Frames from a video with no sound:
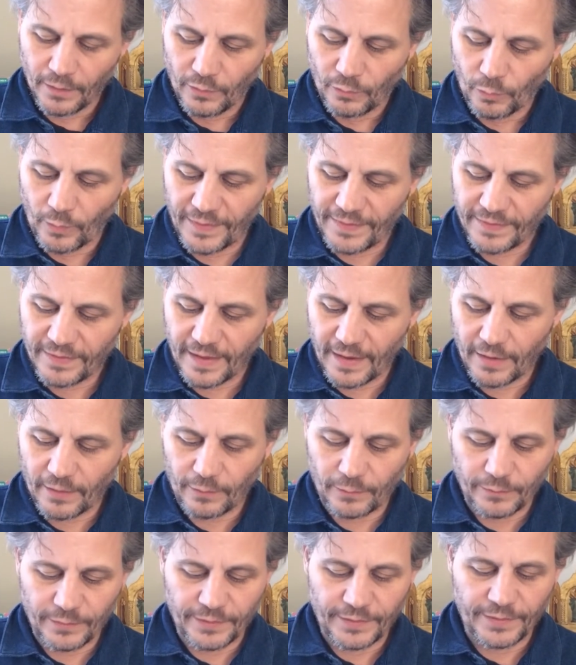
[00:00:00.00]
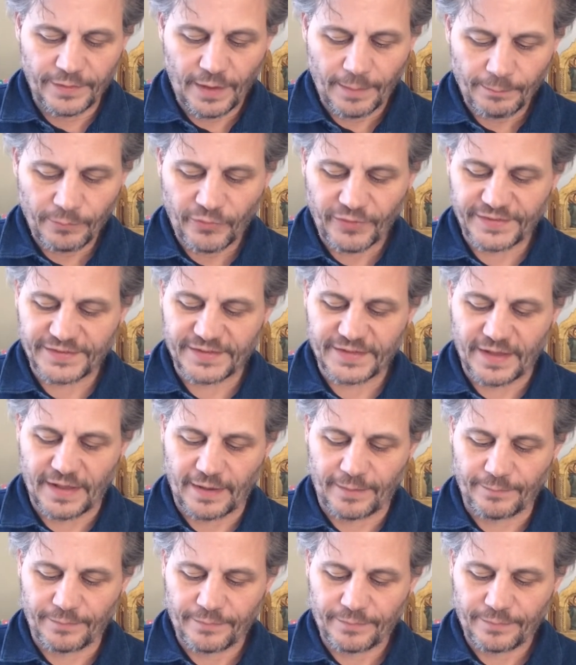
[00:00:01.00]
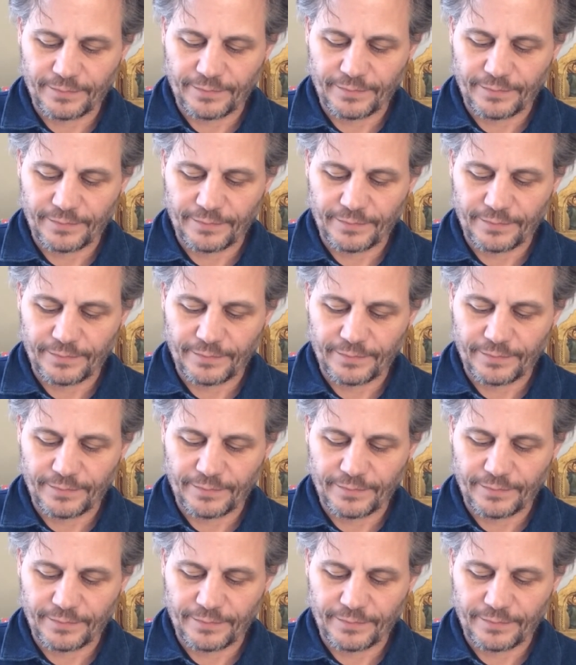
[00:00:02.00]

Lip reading: When thou numberest them,